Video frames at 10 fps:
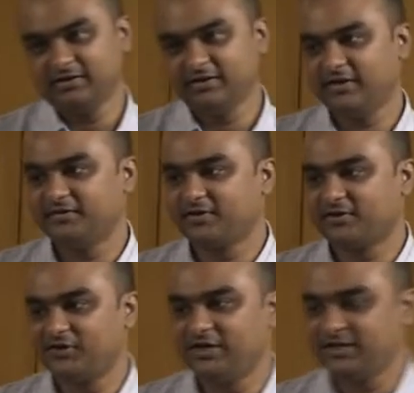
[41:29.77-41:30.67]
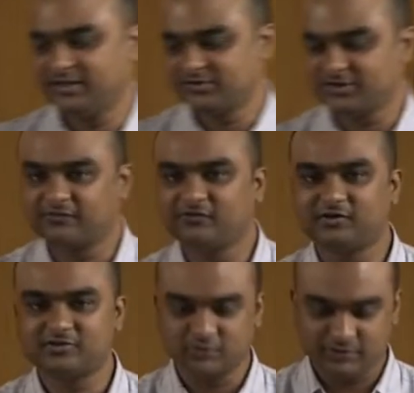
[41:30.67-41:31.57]
Evergreening is
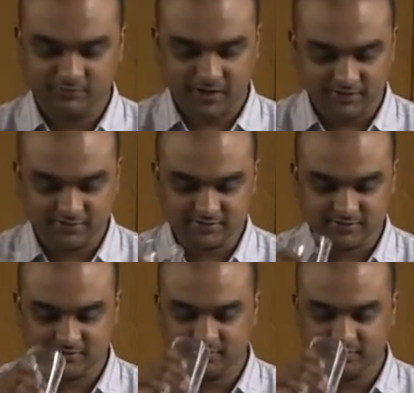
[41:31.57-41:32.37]
referred to the practice